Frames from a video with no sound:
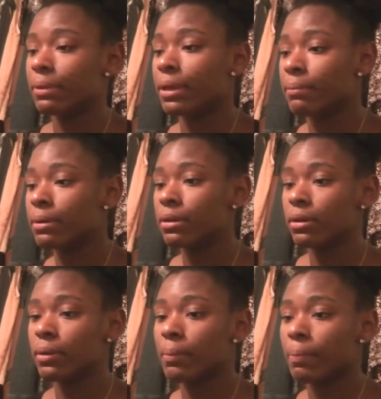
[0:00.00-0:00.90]
man. But
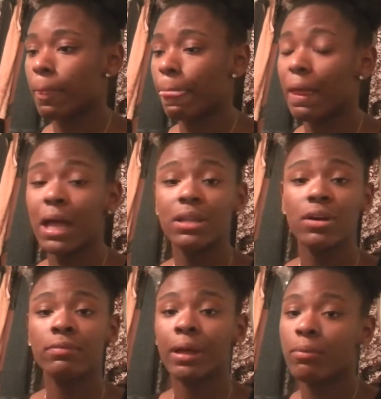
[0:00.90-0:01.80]
I
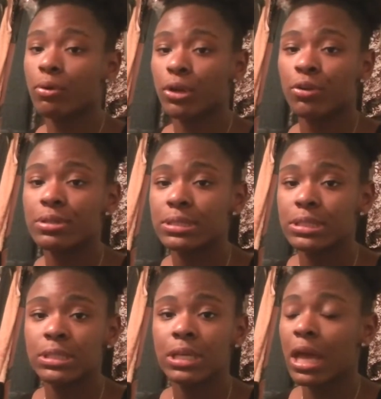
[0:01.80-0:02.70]
love Domo and
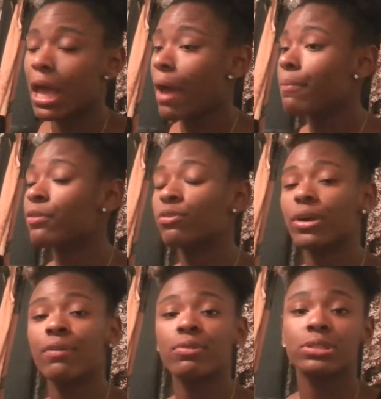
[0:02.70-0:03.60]
Chrissy. I'ma
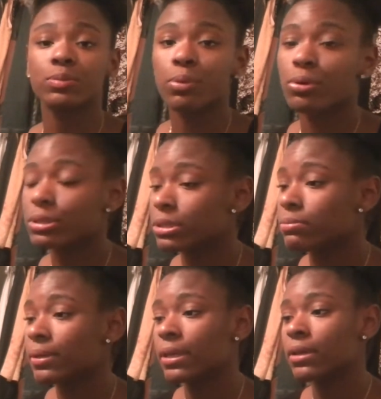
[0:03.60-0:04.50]
forever support them,
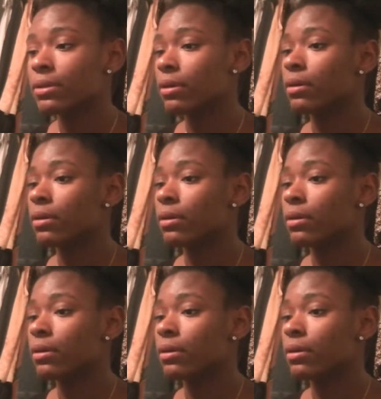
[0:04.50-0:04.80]
man.